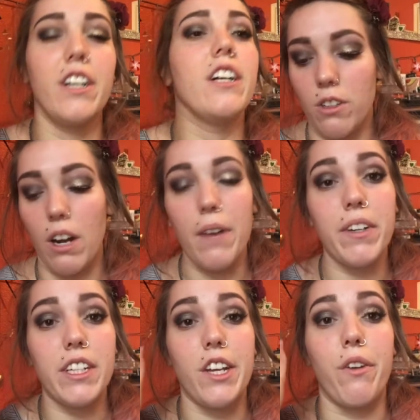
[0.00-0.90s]
so I'm
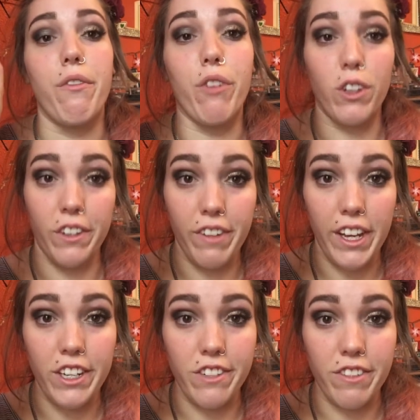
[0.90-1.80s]
gonna take full
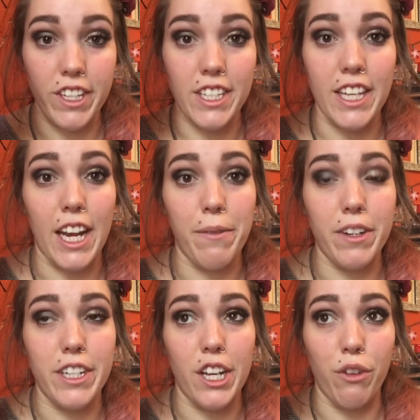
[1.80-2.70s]
advantage of this, and I'm
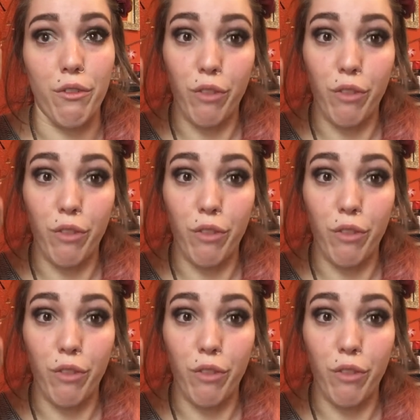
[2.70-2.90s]
gonna take